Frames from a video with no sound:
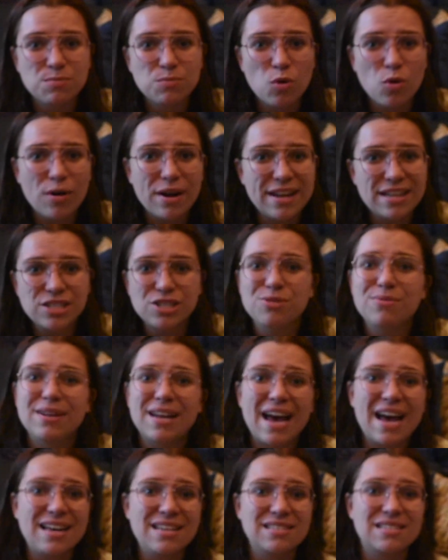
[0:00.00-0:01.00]
more into it
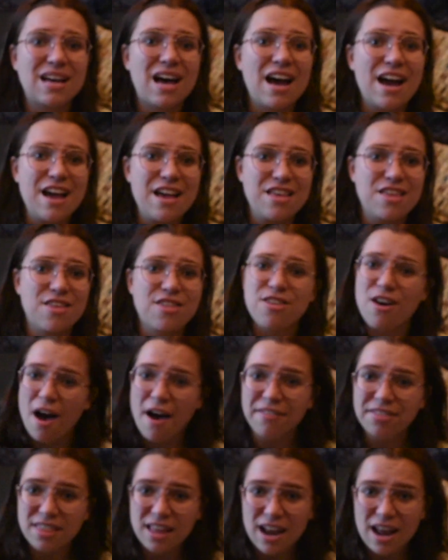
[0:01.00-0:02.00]
as I
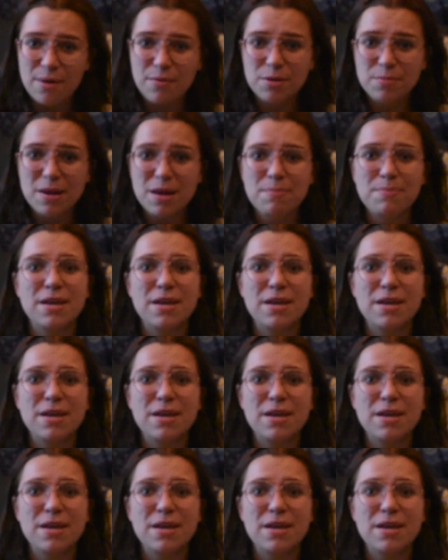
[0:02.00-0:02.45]
thought that I would be,